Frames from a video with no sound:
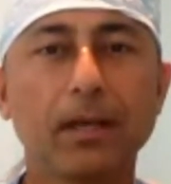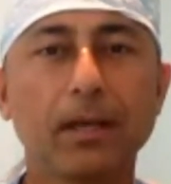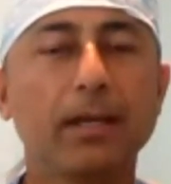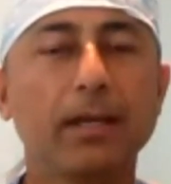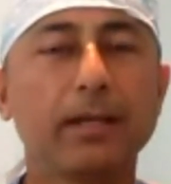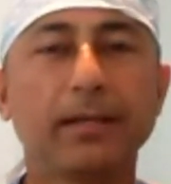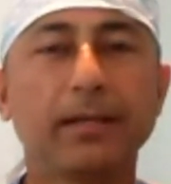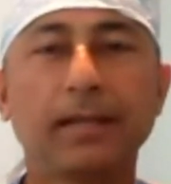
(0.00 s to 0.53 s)

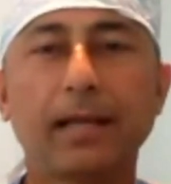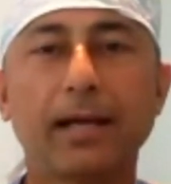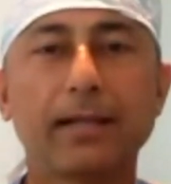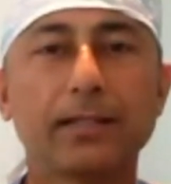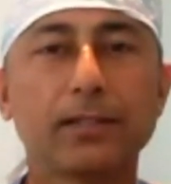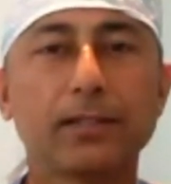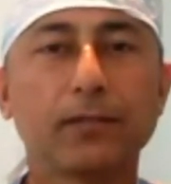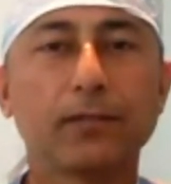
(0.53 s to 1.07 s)
in the
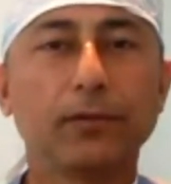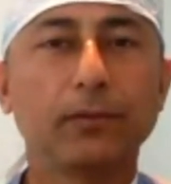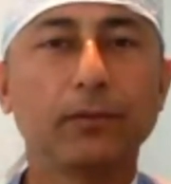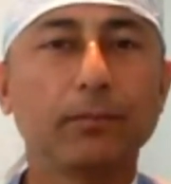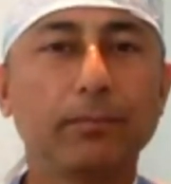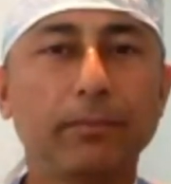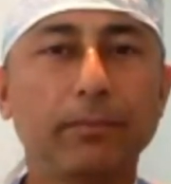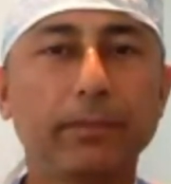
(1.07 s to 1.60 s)
last few
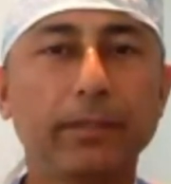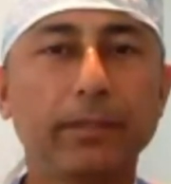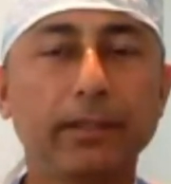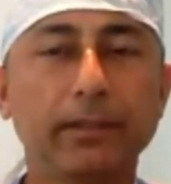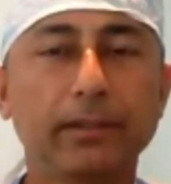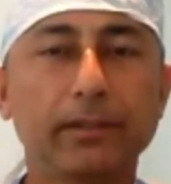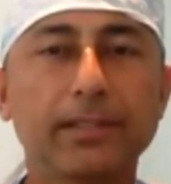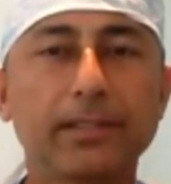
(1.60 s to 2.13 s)

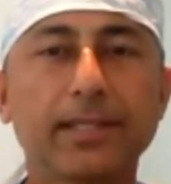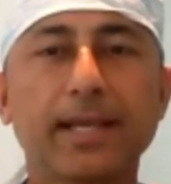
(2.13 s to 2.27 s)
years